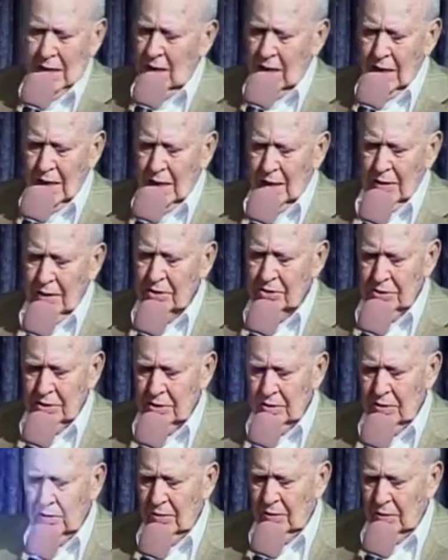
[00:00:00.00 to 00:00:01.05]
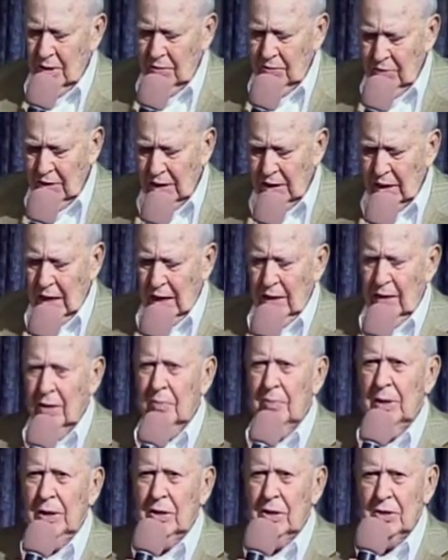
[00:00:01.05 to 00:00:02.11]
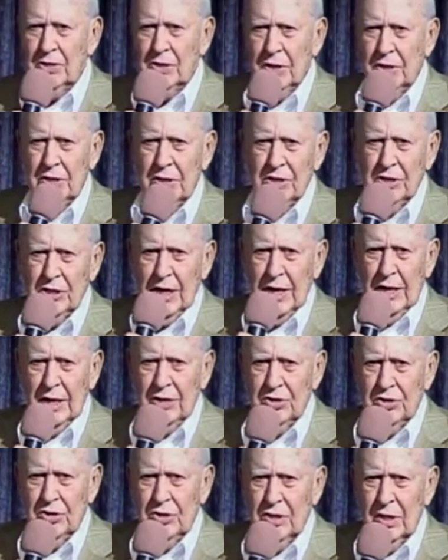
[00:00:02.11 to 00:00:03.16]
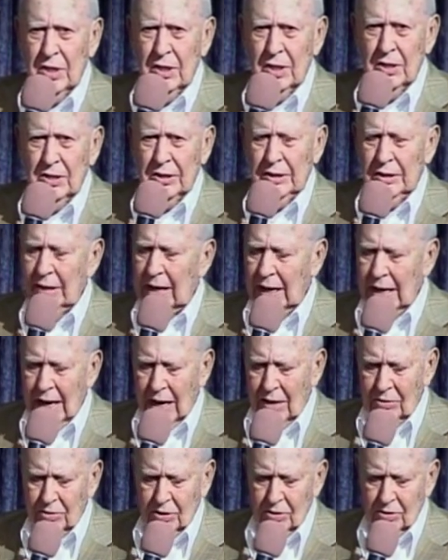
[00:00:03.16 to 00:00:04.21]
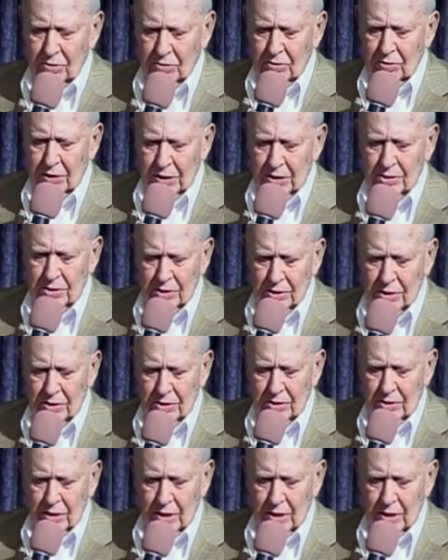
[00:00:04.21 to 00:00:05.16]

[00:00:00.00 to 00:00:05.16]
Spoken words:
this is a real honor because at this age, to get out to do this is,